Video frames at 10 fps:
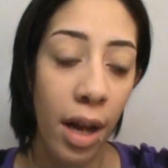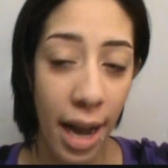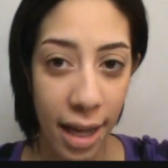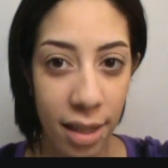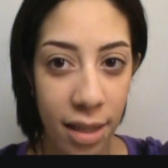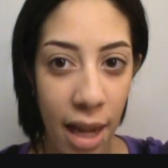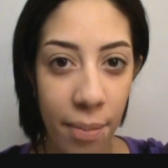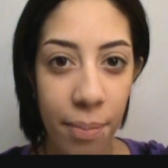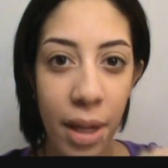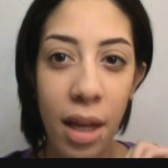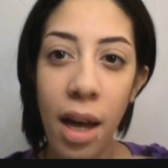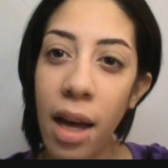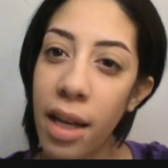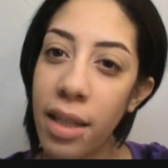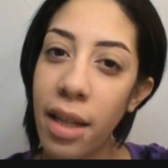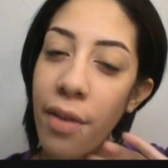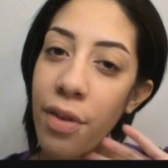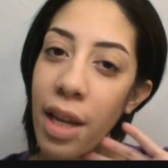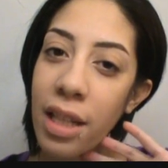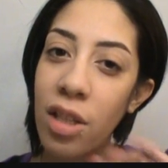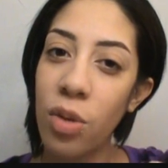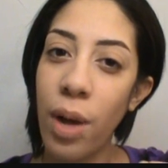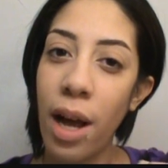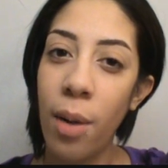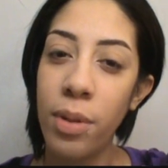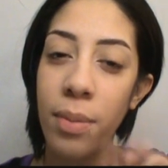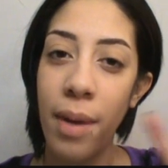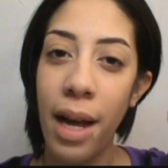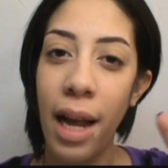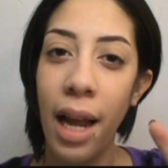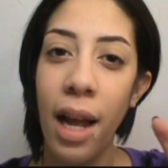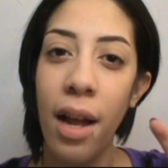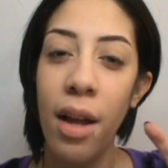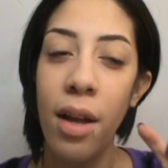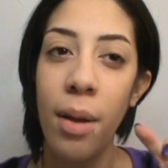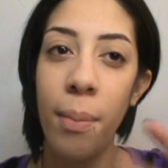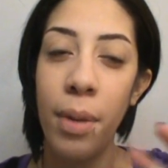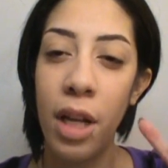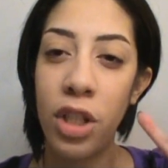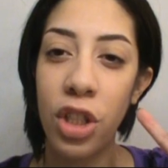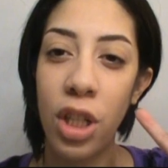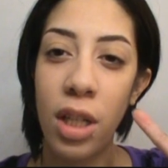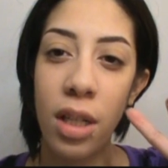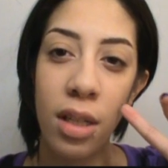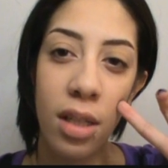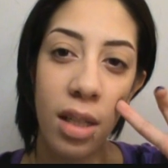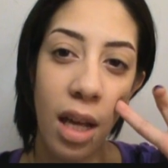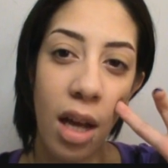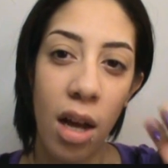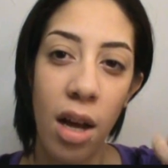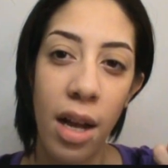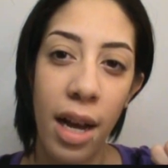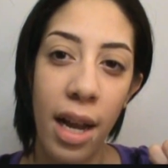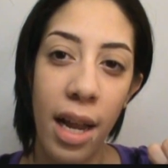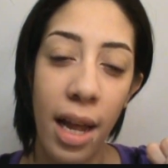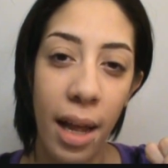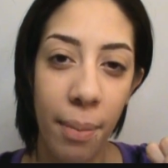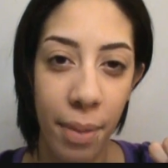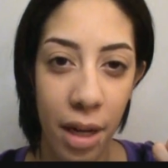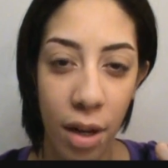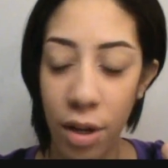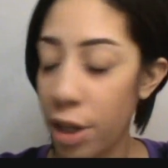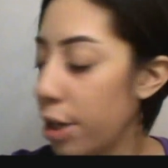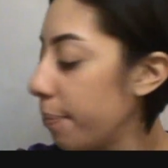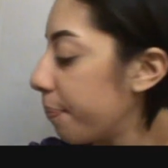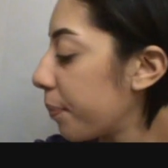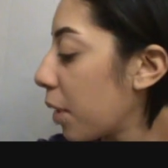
next step because I feel like this is what helps my blush stay on a bit longer.